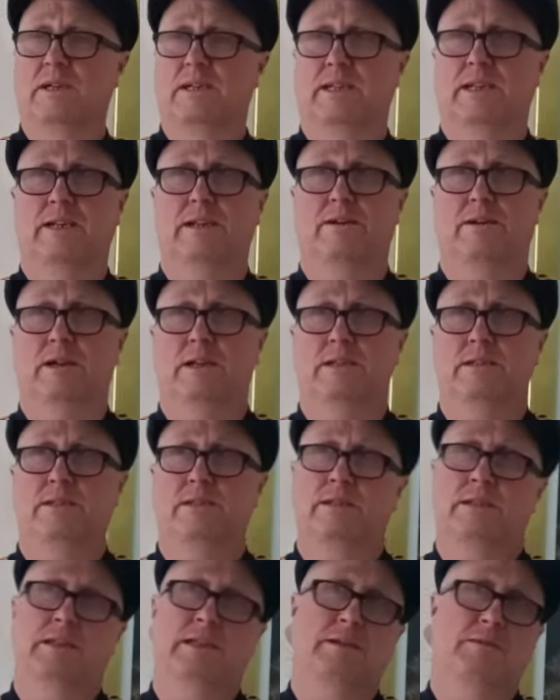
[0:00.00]
You know, and
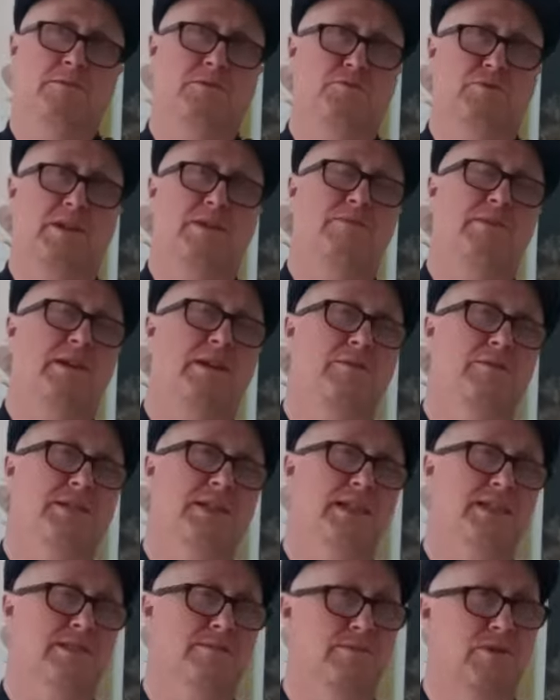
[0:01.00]
it was when he
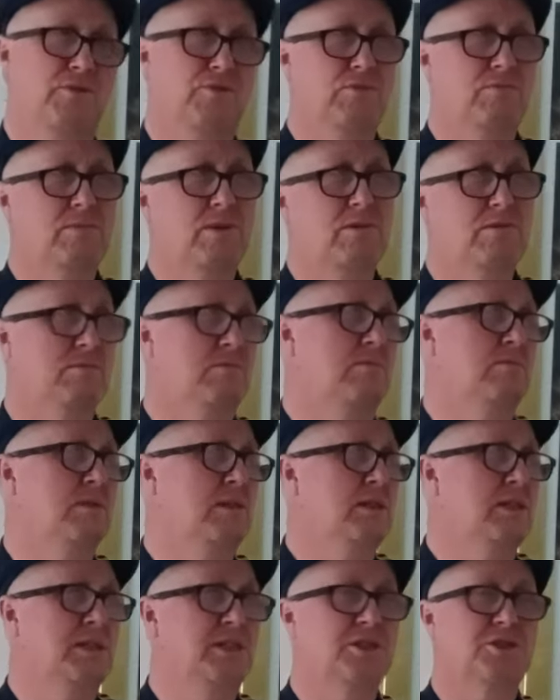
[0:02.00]
said to me, I thought, well,
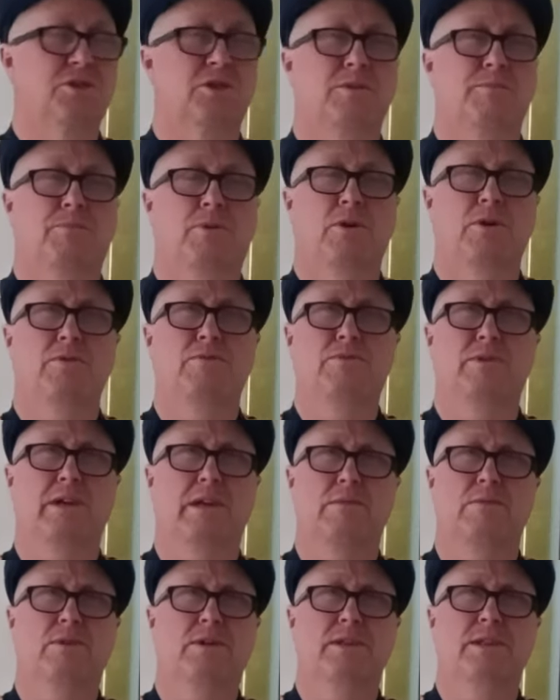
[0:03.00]
you've got a point
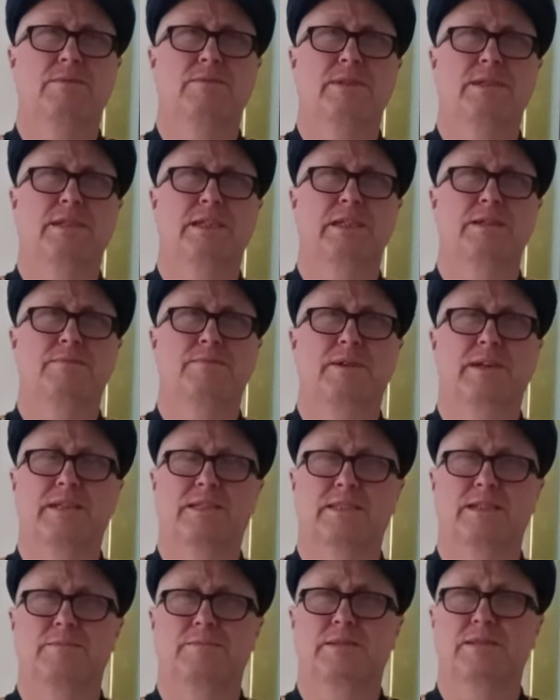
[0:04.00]
really. Why do we keep
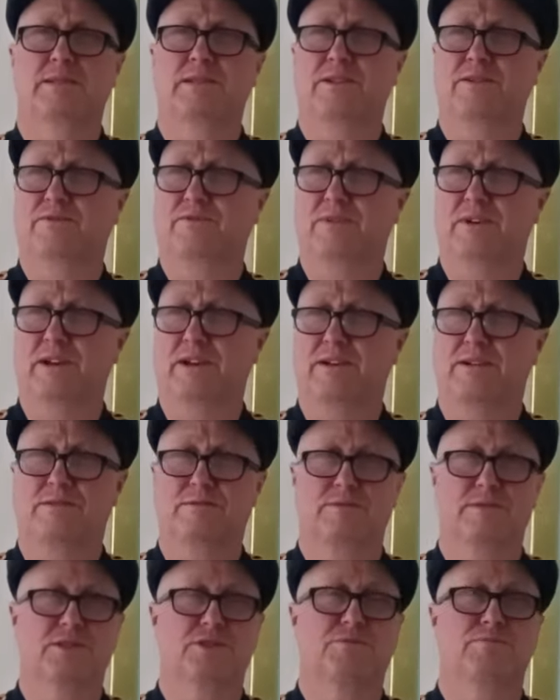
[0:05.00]
accepting these fragrances
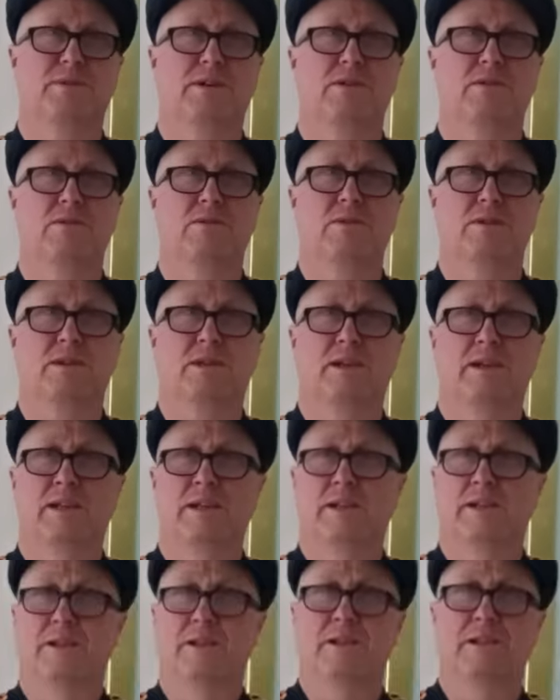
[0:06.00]
where they smell like,
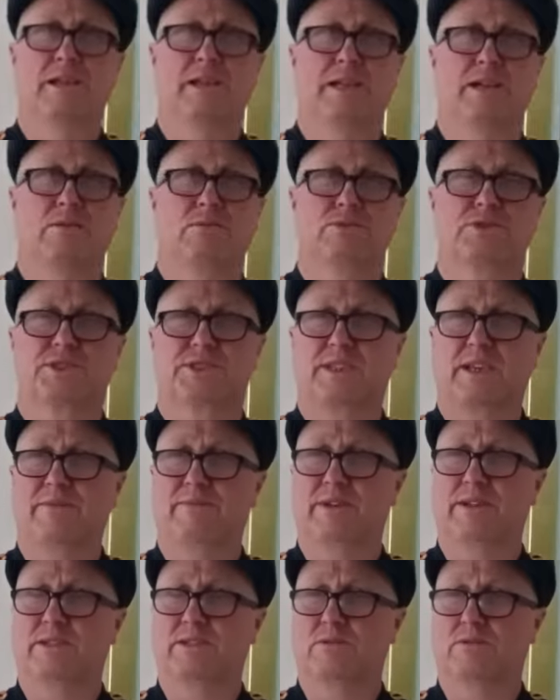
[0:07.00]
you know,
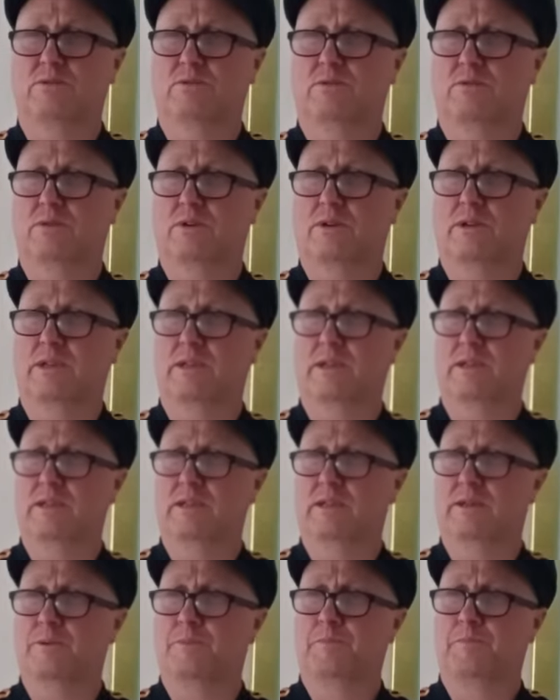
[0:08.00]
civet or like,
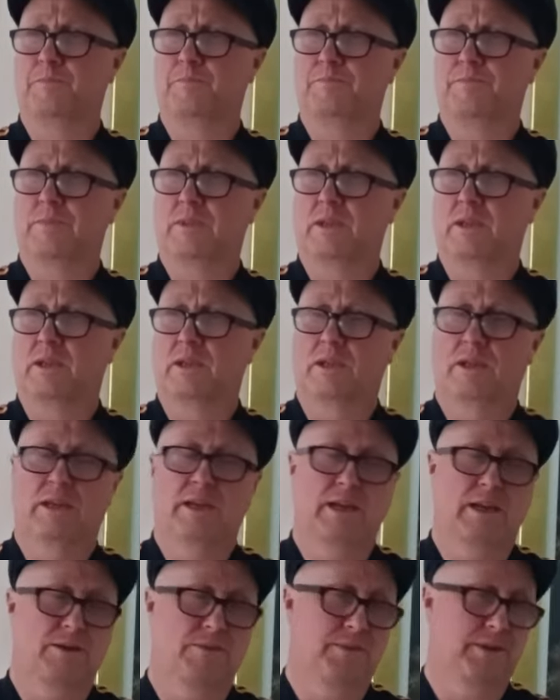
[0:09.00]
uh,
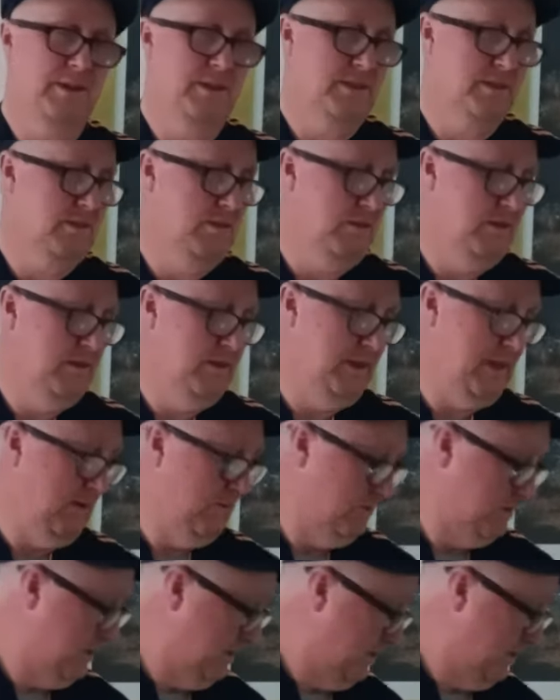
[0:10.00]
you know, these like nouts